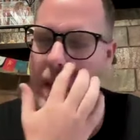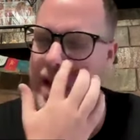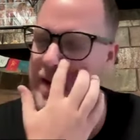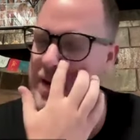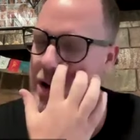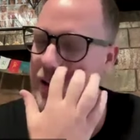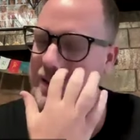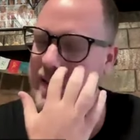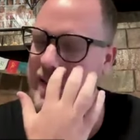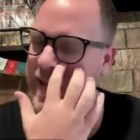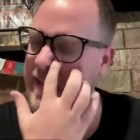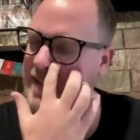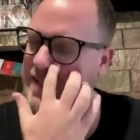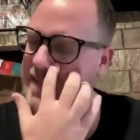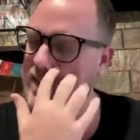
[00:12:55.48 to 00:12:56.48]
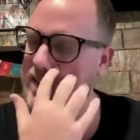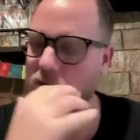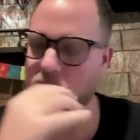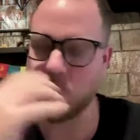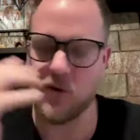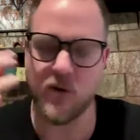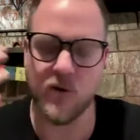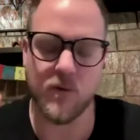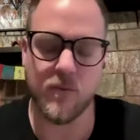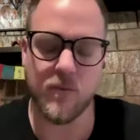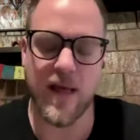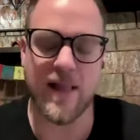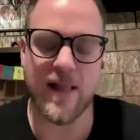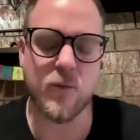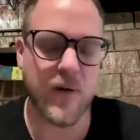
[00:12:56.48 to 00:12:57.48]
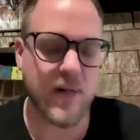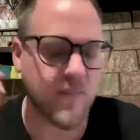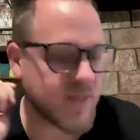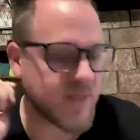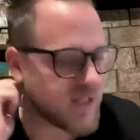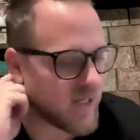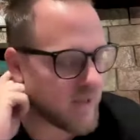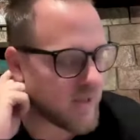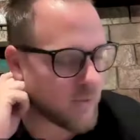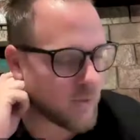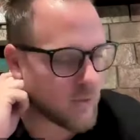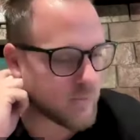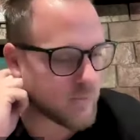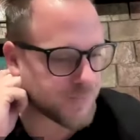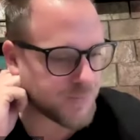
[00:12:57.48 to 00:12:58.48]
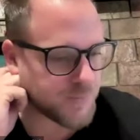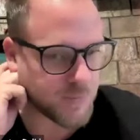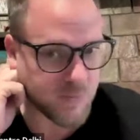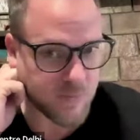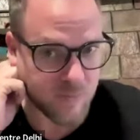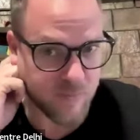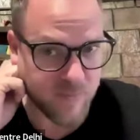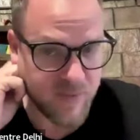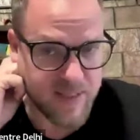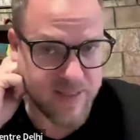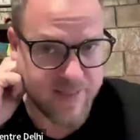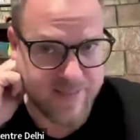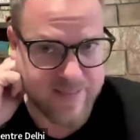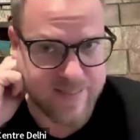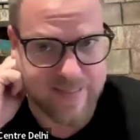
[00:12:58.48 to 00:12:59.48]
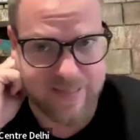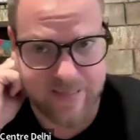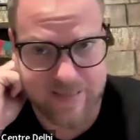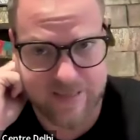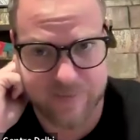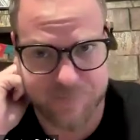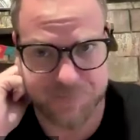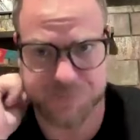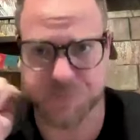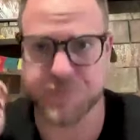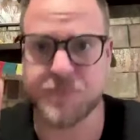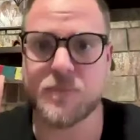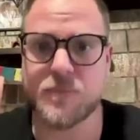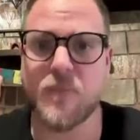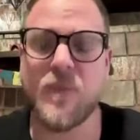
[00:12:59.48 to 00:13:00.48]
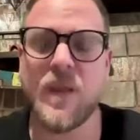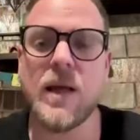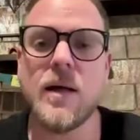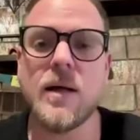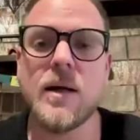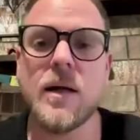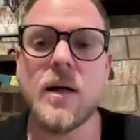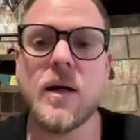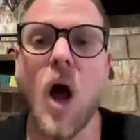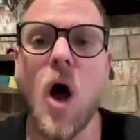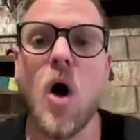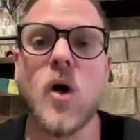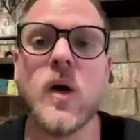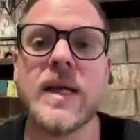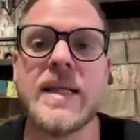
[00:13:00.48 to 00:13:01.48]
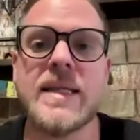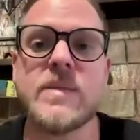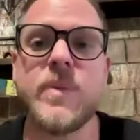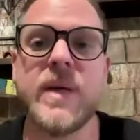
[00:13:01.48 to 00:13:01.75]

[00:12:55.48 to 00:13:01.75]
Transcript: And the hot hells, or the hell realms in general, it is said that countless